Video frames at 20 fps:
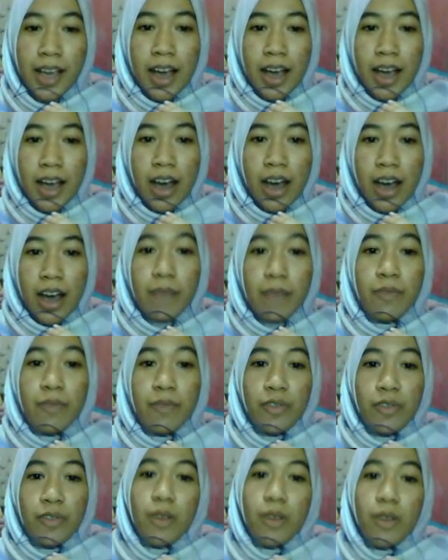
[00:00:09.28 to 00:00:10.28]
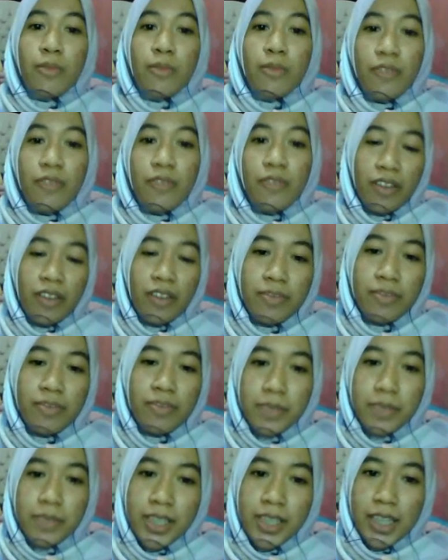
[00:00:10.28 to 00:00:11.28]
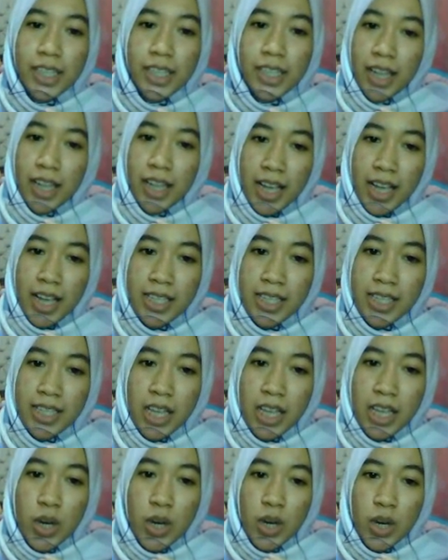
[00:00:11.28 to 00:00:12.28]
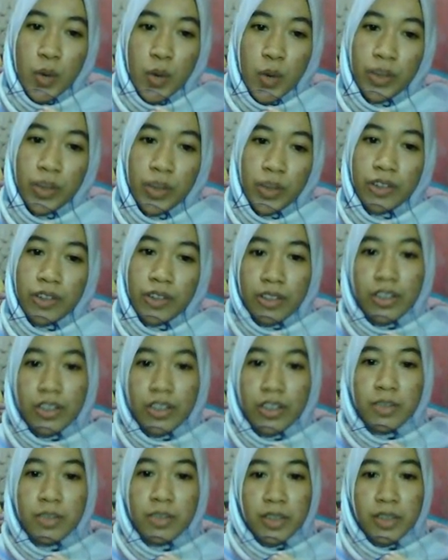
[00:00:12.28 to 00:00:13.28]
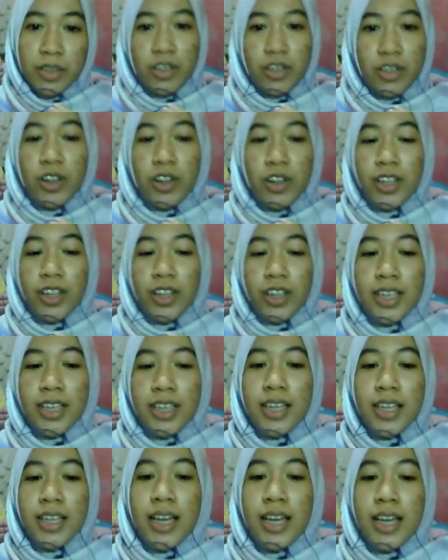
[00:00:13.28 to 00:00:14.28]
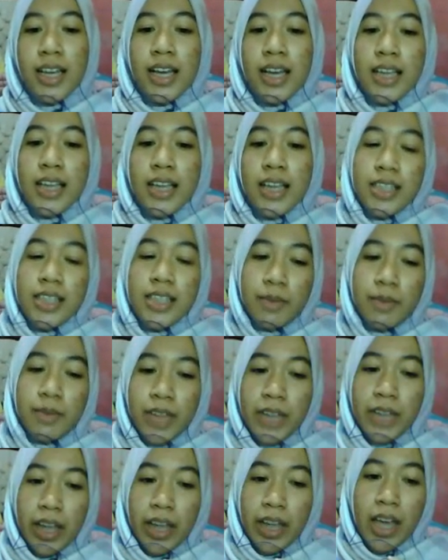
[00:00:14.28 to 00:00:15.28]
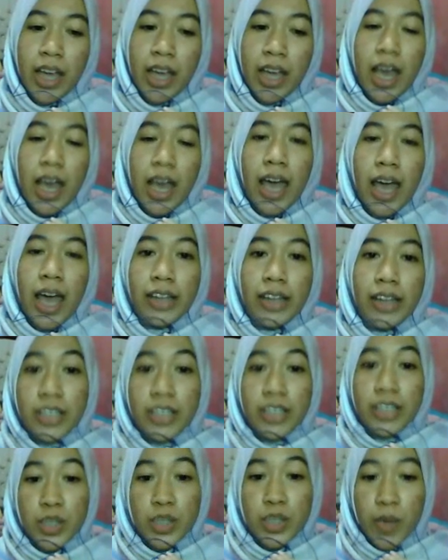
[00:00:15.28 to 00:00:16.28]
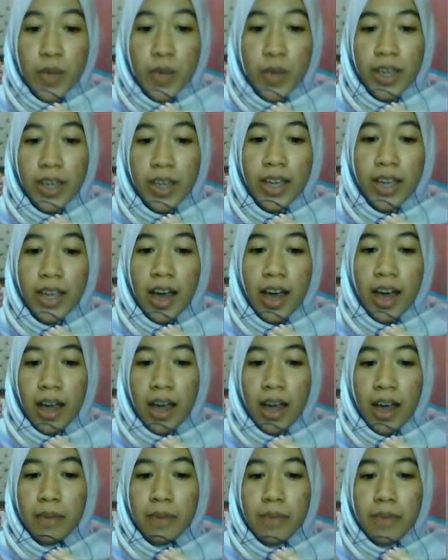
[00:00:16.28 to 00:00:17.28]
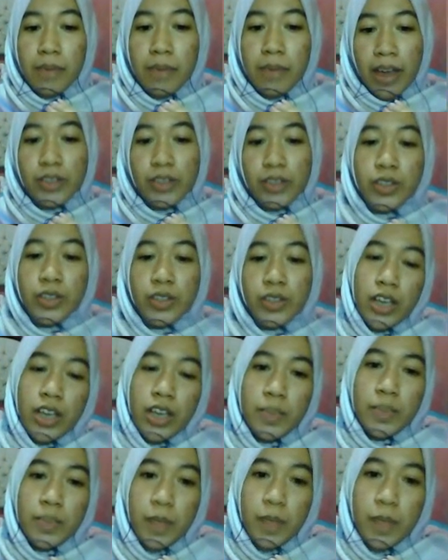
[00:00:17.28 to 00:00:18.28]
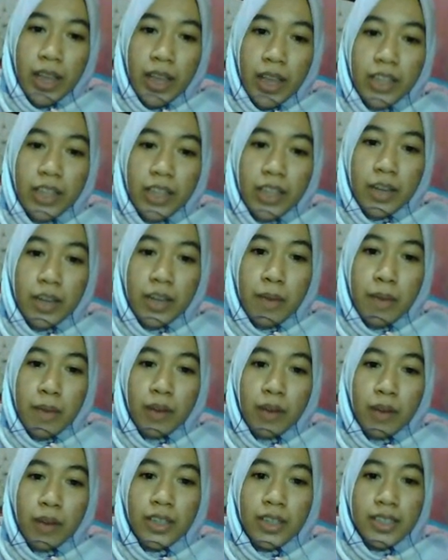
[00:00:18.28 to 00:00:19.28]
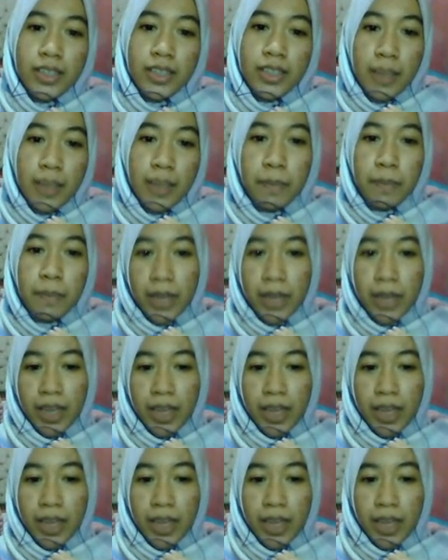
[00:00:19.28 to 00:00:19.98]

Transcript: I'm from 5BD class with research methodology subject. And this week, I'm back to explain about sampling.